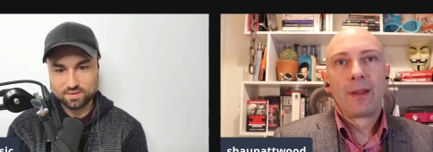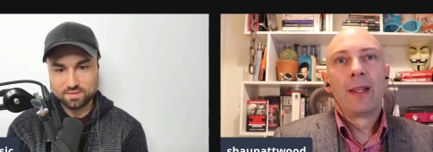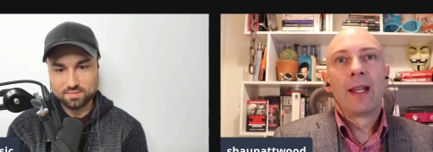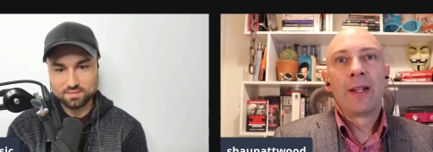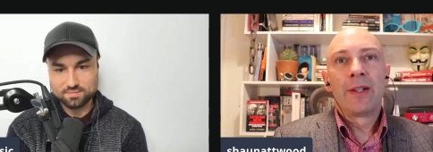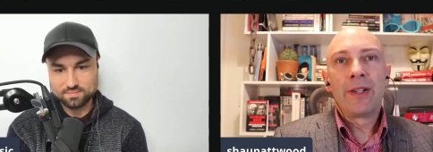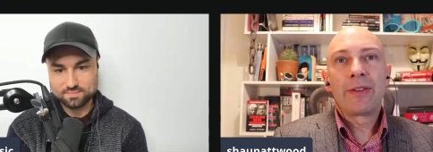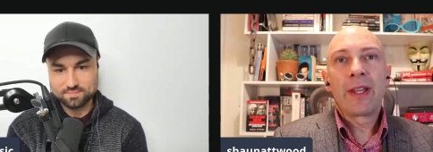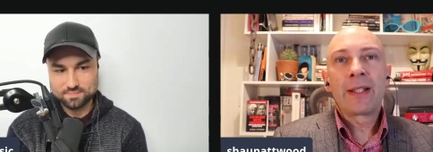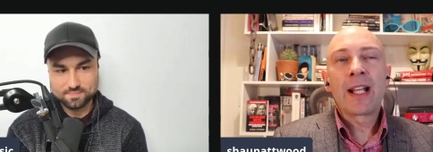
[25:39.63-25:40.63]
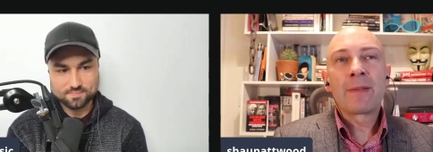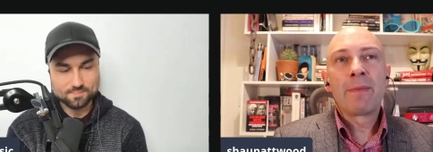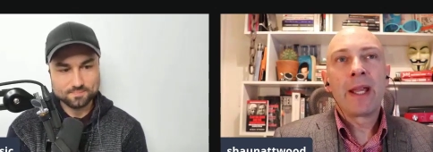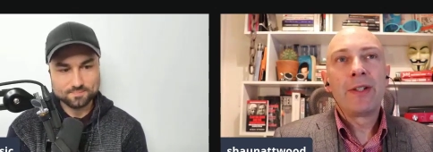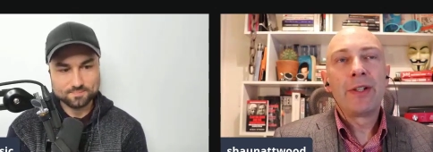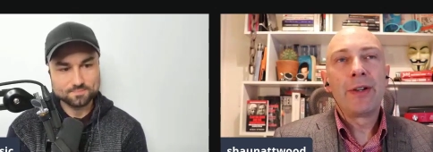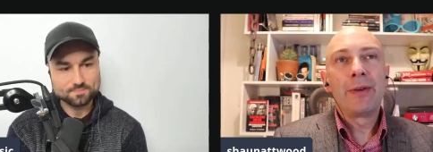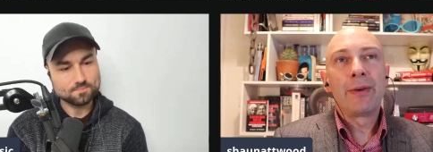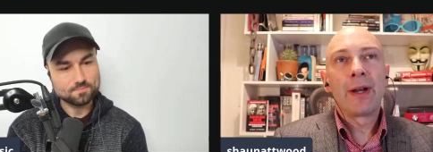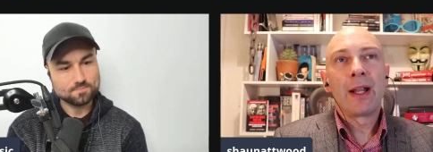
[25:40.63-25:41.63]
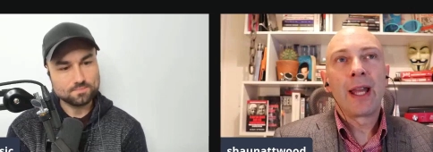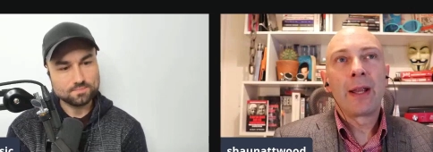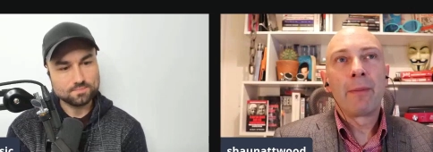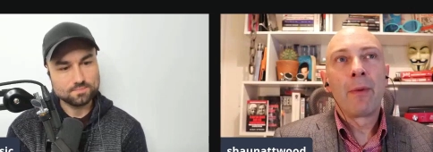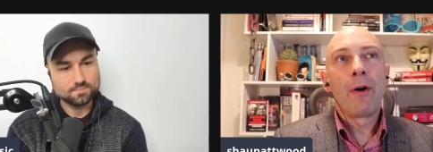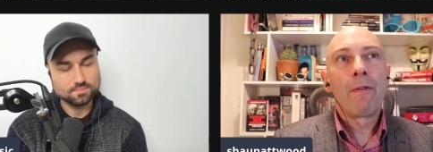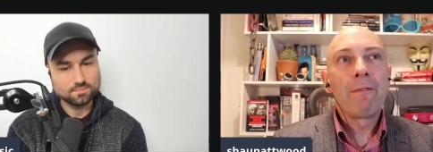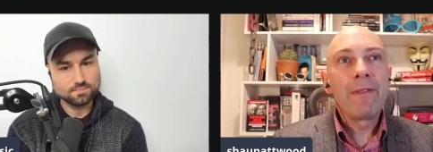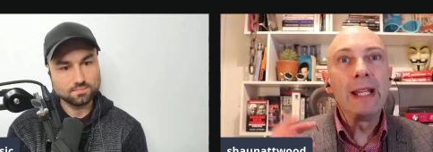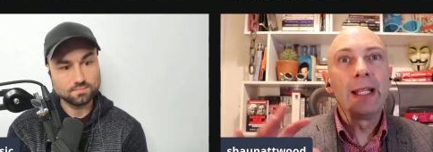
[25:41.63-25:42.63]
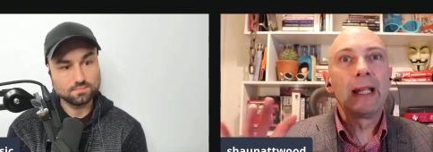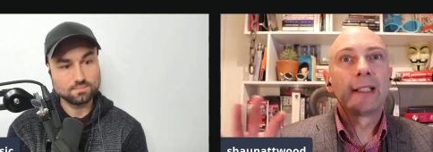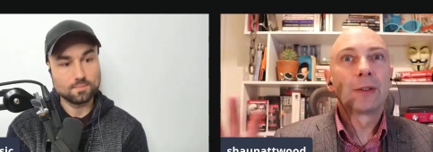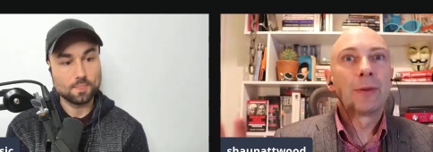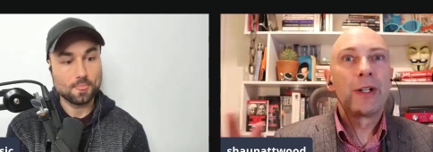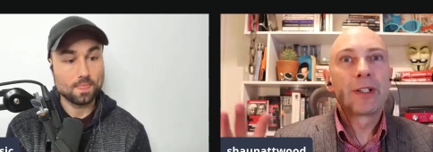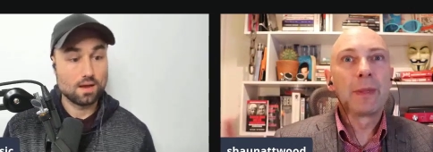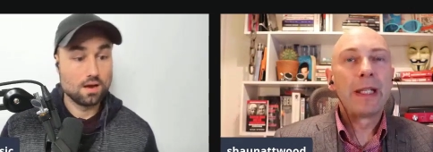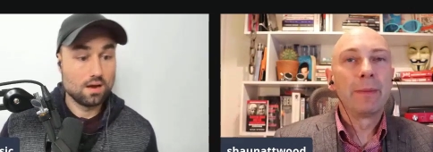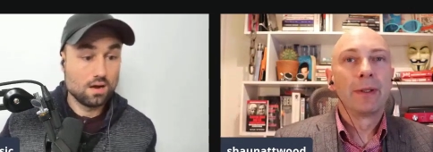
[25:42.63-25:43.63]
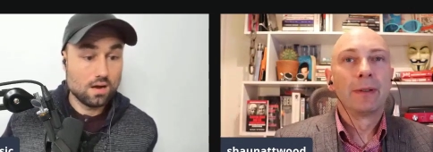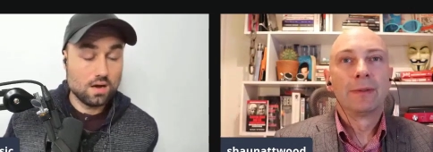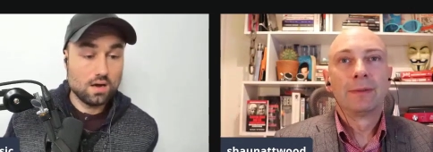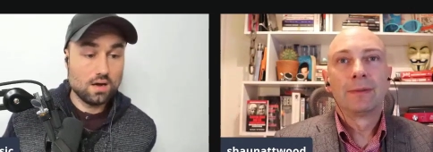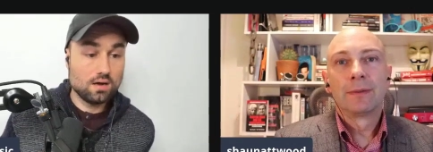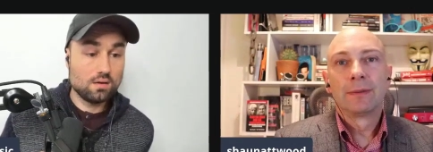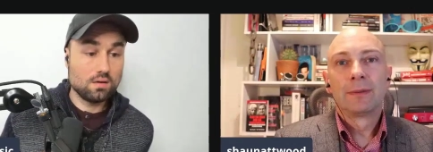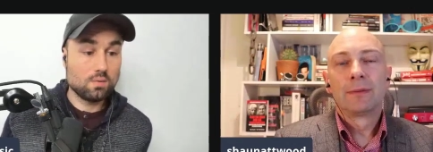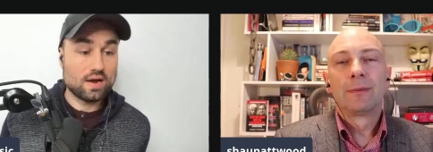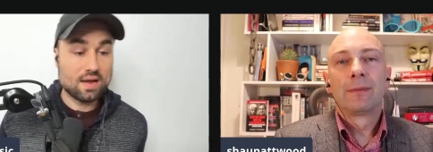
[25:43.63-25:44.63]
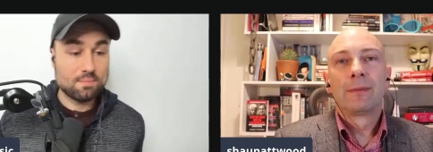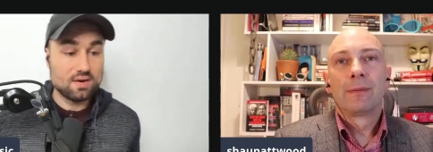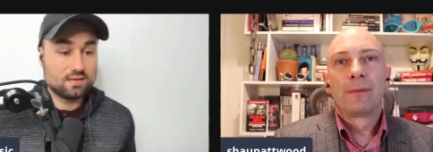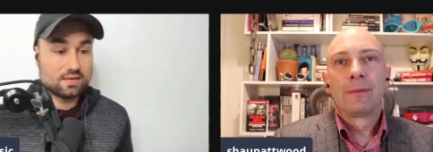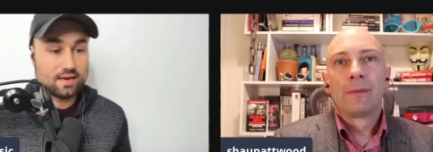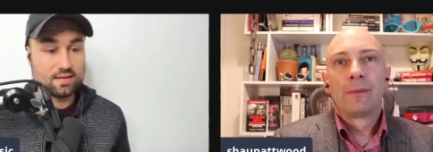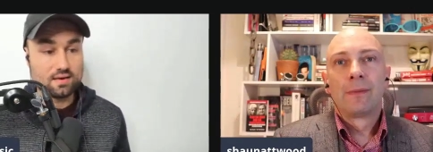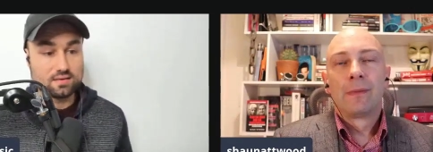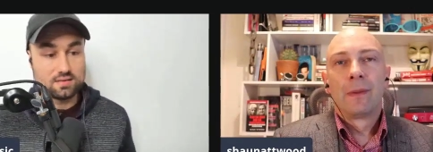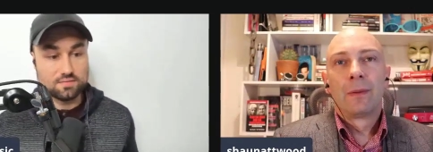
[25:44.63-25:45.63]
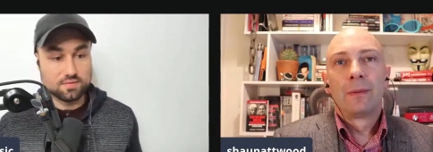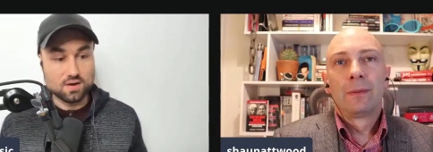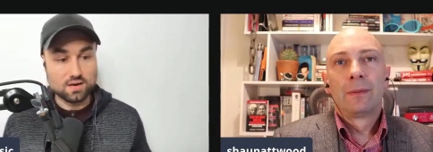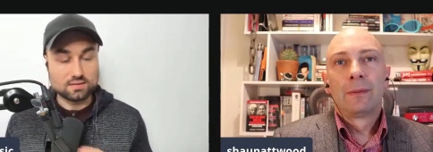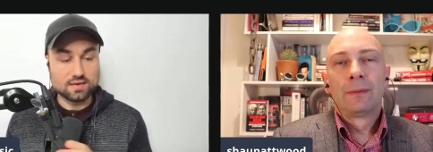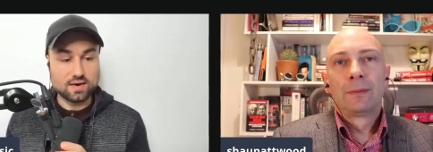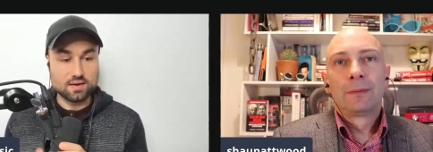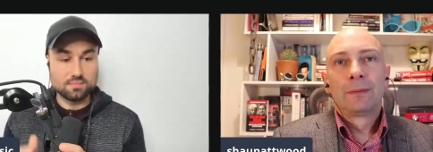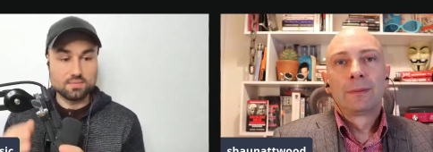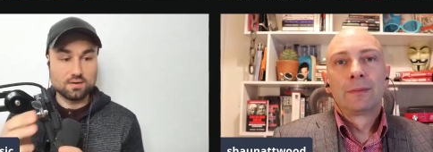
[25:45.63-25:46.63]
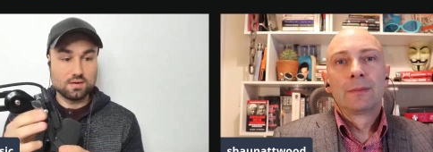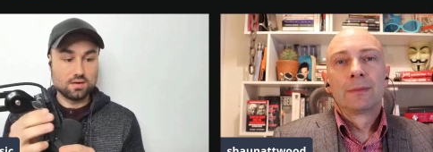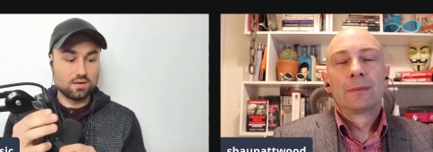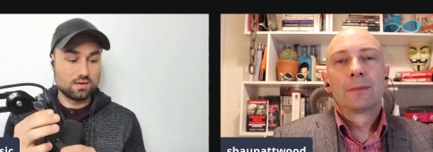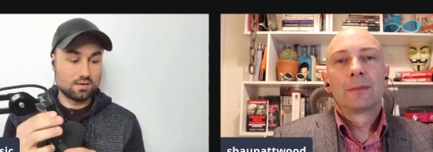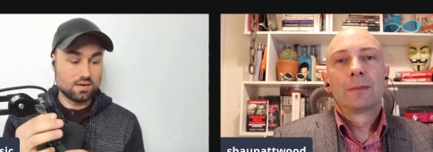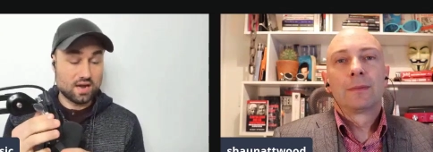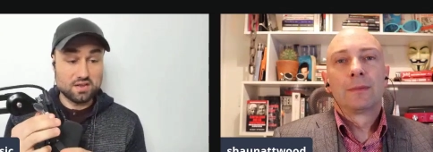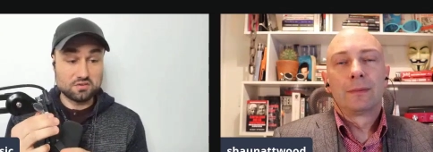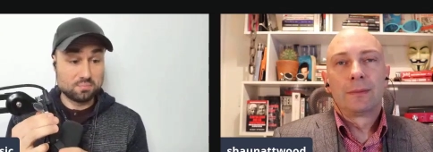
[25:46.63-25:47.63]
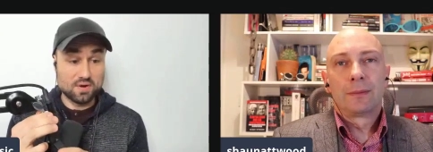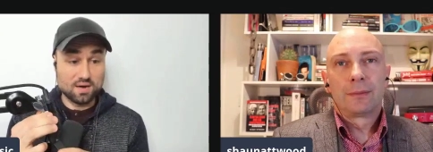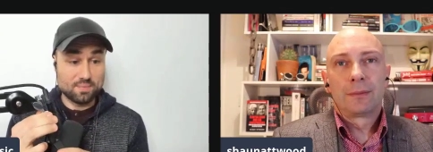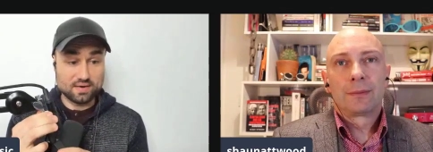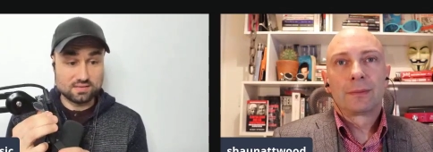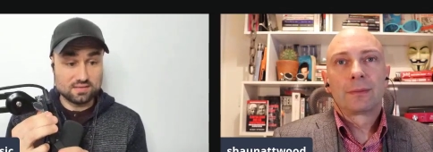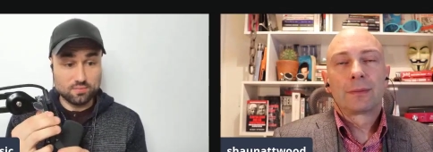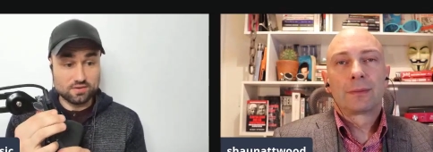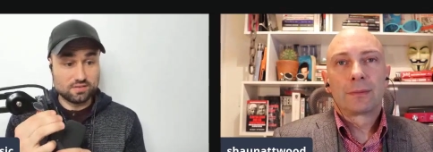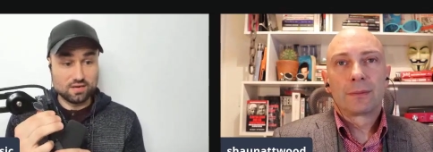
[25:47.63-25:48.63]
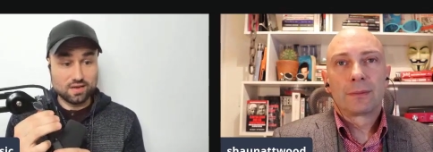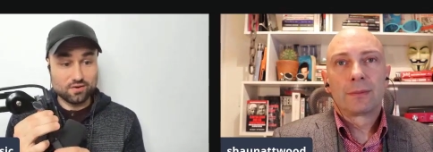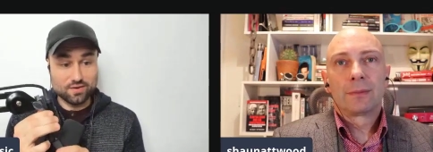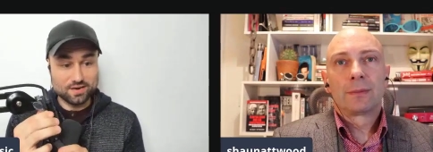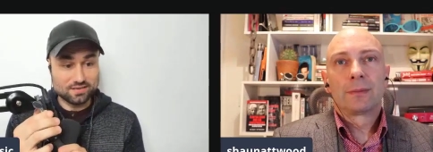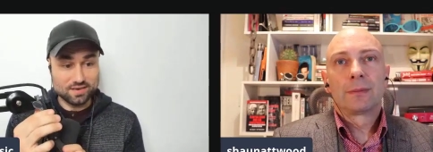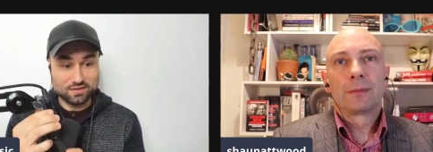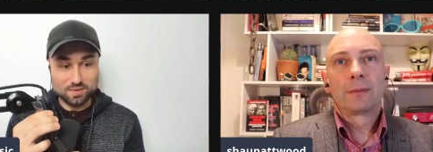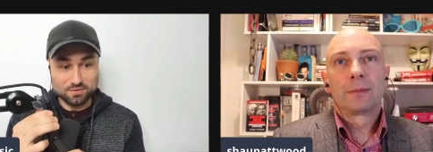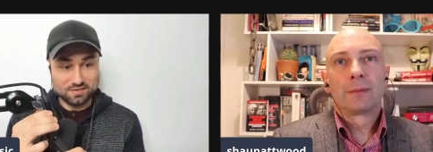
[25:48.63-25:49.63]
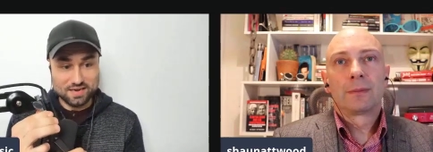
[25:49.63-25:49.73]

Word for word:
Speaker 1: and do you think that's made you like more feeling towards people
Speaker 2: uh like i've been in the psychedelic scene for a long time uh i used to pop ecstasy when i was young like crazy like double